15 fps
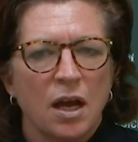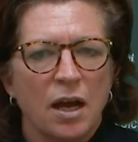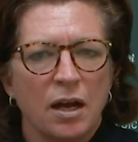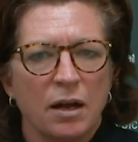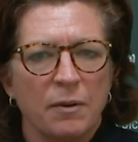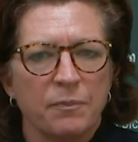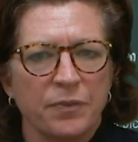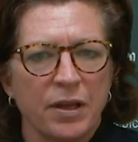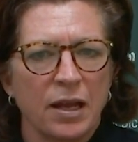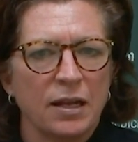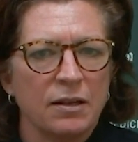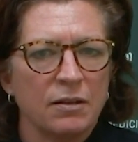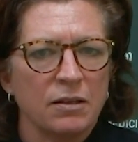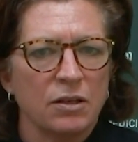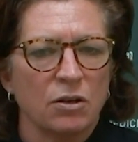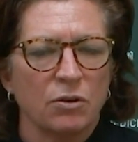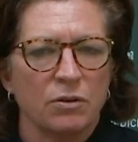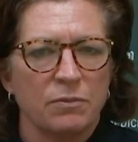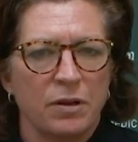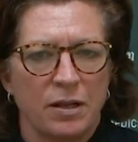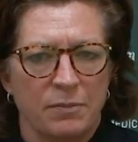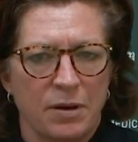And, you know,
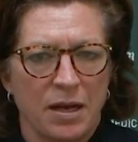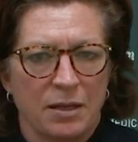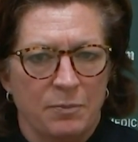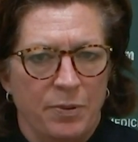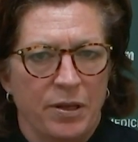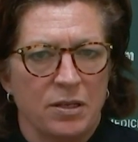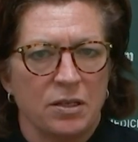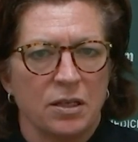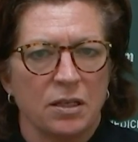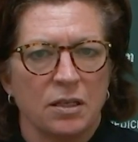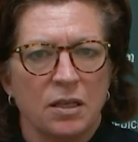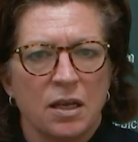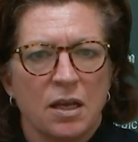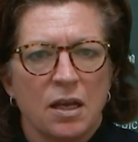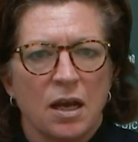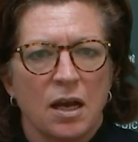in my opinion,